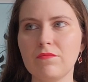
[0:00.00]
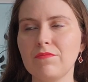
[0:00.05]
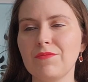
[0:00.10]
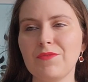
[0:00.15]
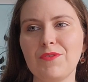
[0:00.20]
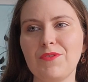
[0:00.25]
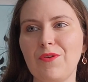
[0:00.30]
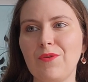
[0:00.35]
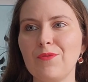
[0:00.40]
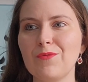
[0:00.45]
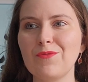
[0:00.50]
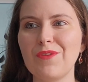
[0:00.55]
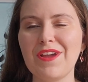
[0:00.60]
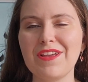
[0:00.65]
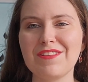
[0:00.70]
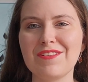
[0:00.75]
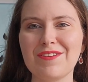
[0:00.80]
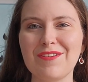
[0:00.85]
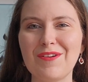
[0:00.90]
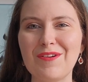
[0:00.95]
you know,
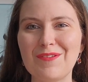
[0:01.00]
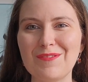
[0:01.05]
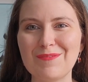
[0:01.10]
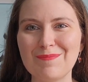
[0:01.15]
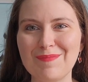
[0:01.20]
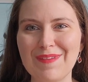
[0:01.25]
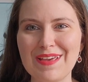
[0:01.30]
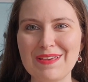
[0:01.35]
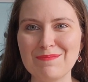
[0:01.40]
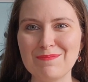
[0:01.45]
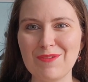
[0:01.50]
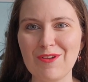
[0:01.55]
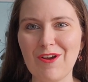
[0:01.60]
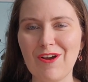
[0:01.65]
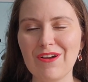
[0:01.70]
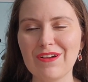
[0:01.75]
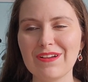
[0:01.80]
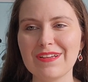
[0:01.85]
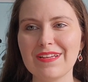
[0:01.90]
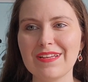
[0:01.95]
writing on my
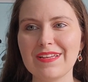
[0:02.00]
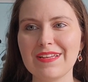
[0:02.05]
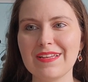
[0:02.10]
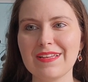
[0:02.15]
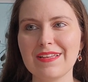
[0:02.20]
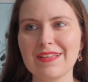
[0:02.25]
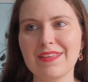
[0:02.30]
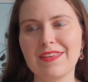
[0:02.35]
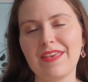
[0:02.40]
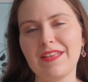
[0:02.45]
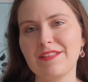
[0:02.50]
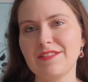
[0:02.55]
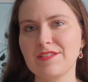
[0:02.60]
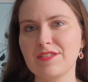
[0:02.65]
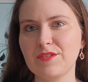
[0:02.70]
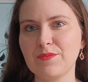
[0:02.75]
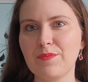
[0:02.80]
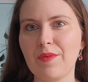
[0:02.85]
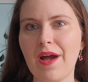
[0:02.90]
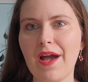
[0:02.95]
blog, Get
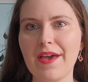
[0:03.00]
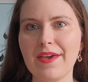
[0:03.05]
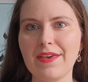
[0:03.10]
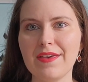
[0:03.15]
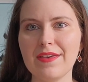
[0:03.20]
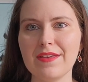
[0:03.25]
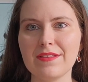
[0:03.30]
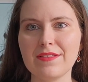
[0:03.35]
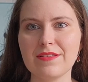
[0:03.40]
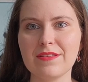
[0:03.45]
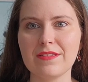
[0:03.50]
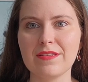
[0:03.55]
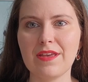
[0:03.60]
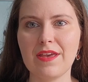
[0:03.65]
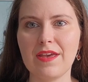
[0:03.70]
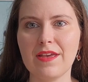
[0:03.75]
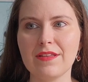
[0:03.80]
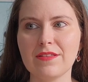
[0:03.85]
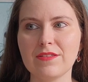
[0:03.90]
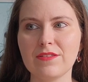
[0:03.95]
Inspired,
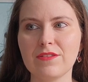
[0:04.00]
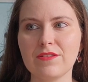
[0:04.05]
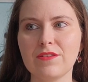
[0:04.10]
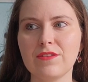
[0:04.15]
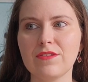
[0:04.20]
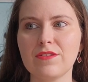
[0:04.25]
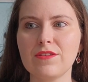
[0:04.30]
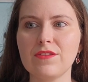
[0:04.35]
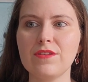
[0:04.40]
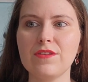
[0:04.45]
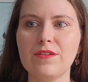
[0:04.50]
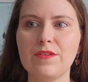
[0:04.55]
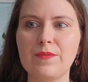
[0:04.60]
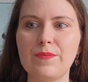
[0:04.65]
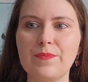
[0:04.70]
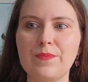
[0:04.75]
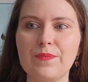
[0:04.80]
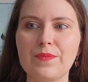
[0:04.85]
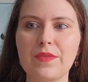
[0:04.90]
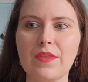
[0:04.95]
and uh,
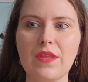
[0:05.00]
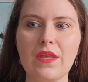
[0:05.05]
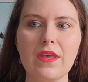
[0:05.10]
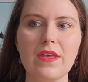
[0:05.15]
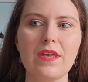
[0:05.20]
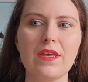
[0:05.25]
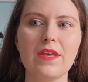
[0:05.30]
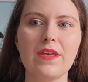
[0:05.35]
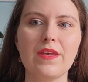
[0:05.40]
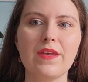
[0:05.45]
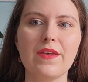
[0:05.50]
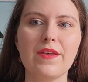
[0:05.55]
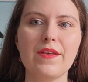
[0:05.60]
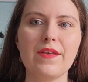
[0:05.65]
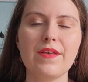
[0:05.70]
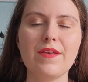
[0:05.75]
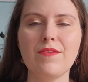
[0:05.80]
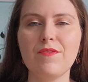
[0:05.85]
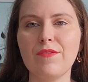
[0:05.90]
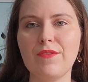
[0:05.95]

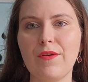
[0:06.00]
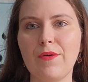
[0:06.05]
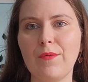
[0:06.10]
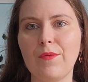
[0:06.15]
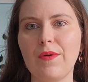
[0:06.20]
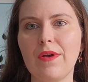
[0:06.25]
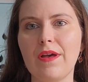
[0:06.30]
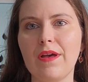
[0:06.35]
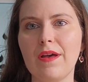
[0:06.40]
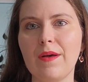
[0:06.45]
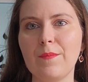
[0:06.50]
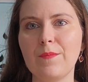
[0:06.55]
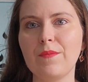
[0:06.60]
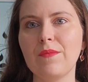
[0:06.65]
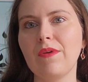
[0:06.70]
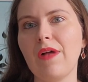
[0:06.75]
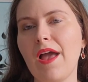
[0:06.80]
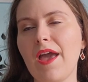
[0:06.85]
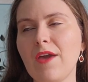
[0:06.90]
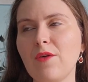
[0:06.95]
you know, um,
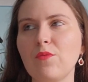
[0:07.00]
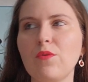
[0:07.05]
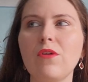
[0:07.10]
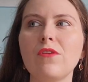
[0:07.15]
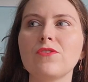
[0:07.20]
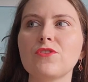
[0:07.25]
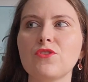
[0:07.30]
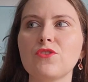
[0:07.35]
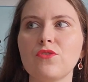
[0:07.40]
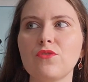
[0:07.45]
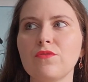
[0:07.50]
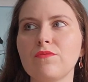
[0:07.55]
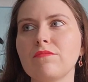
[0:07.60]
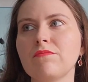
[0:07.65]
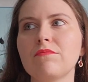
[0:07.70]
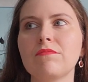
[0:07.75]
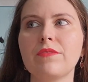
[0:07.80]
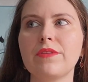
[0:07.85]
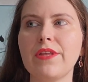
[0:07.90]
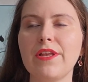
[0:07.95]
I will also
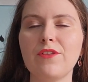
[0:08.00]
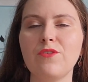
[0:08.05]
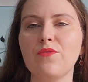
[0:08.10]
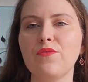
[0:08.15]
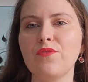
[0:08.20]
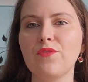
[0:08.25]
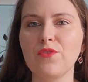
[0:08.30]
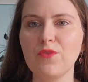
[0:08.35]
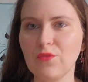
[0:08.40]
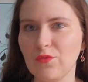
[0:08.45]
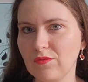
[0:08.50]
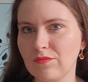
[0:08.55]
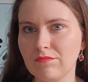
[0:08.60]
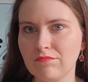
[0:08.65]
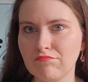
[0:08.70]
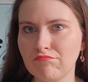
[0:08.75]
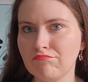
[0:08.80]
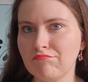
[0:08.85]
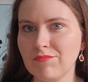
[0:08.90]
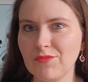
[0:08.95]
tell you a few
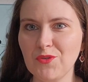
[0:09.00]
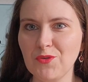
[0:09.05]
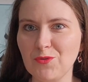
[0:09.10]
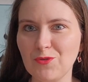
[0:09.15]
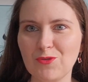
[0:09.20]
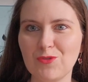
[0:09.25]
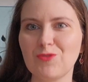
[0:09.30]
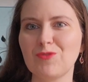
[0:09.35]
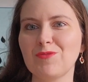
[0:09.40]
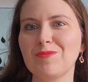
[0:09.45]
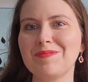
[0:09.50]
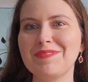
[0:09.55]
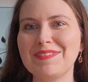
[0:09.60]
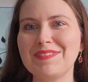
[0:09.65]
news.